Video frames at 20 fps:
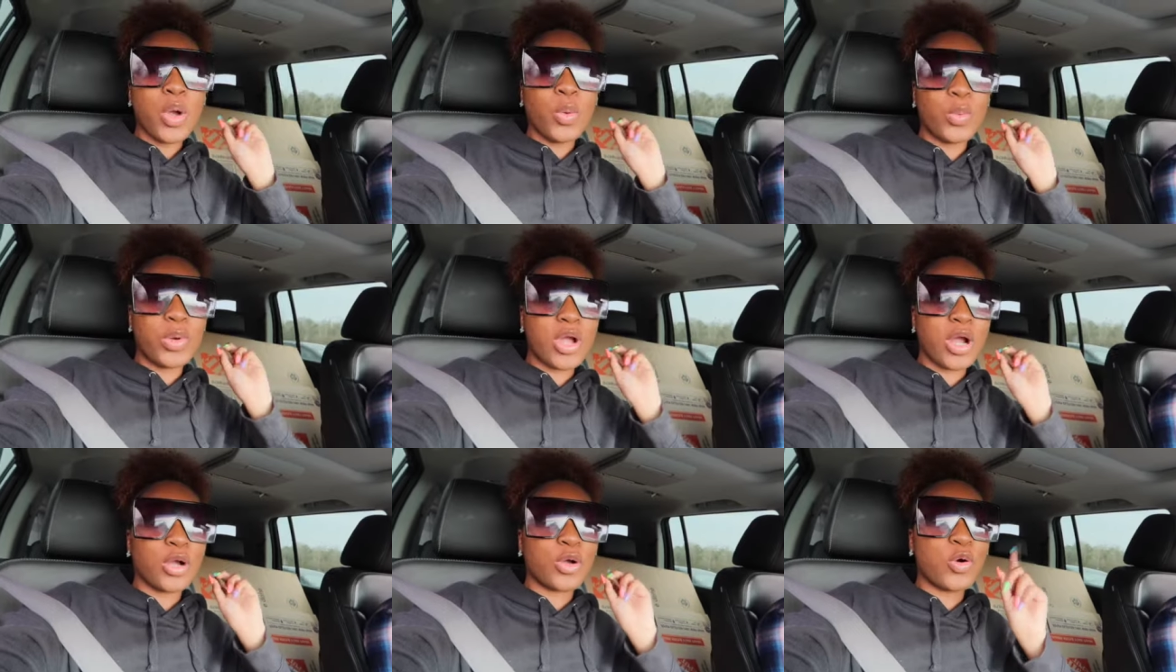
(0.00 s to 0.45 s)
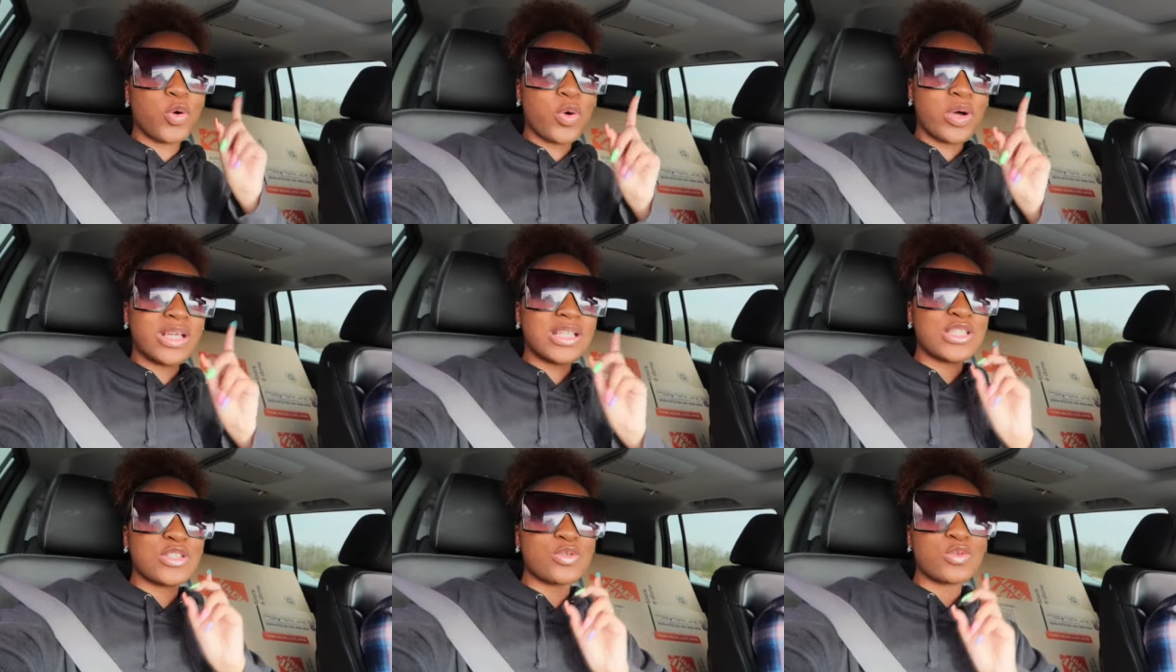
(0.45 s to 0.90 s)
we are
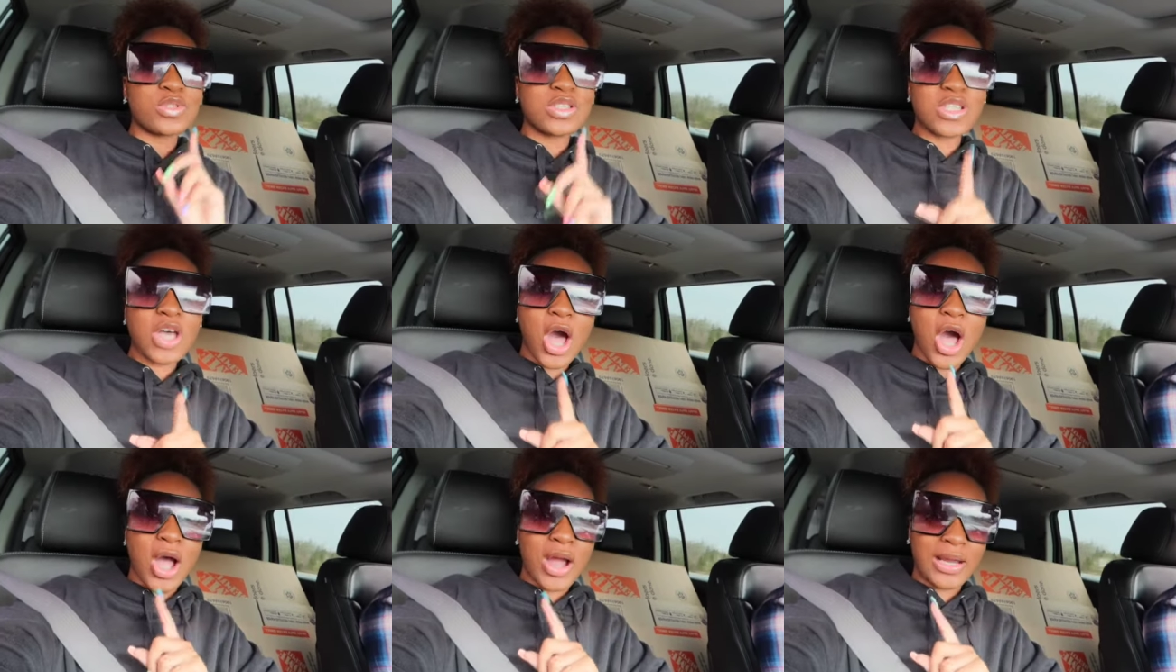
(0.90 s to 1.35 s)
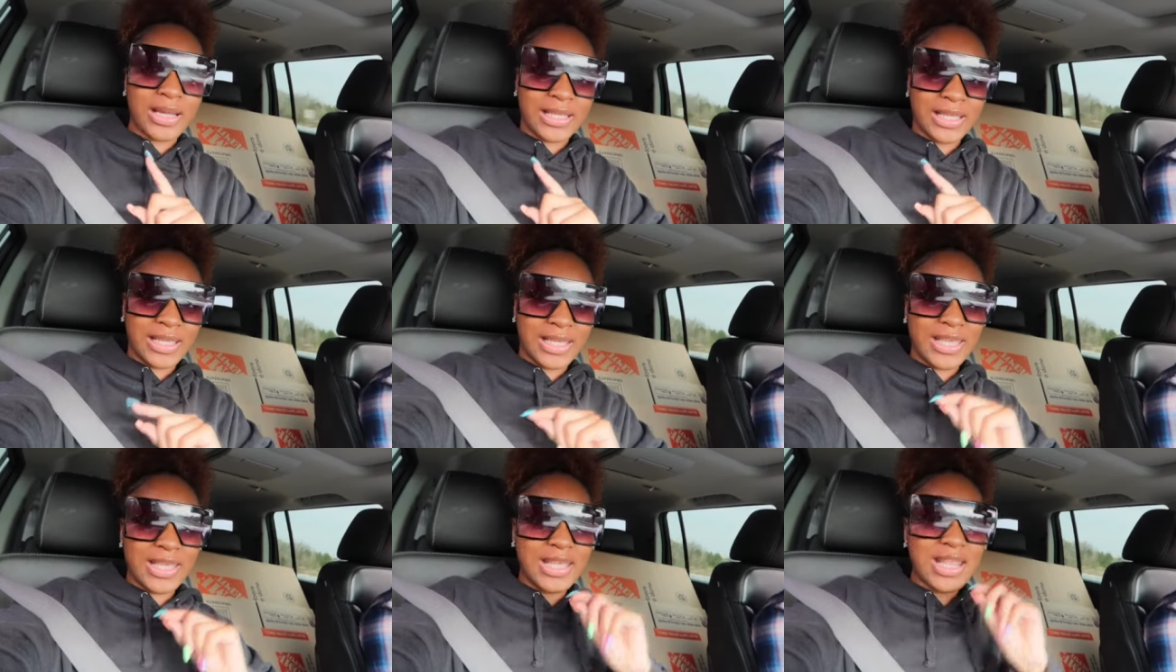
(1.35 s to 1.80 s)
going to
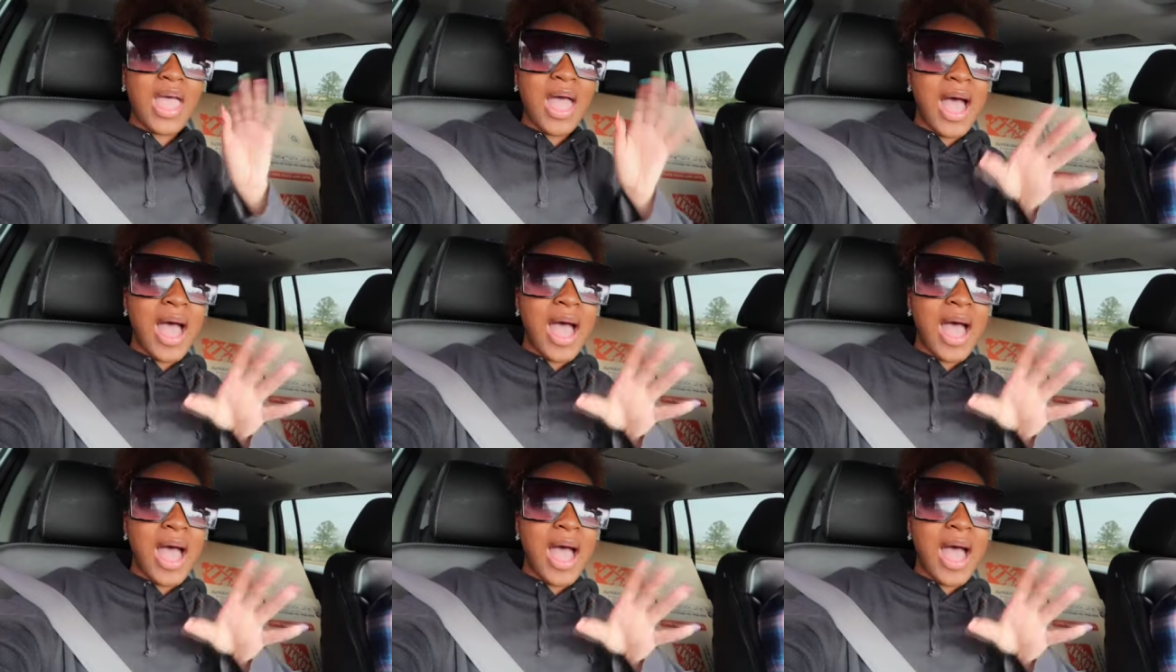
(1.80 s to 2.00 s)
Target.